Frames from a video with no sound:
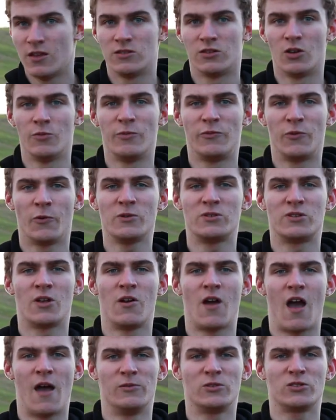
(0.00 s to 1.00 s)
So before we
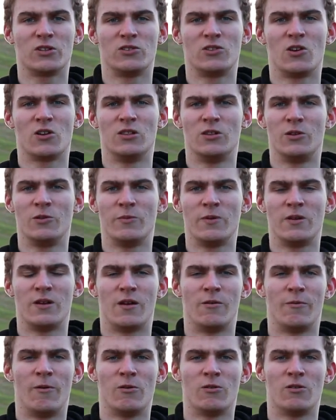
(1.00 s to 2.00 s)
start, I'm just going to talk a little bit
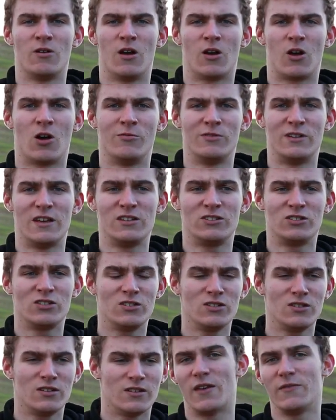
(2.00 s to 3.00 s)
about accommodation.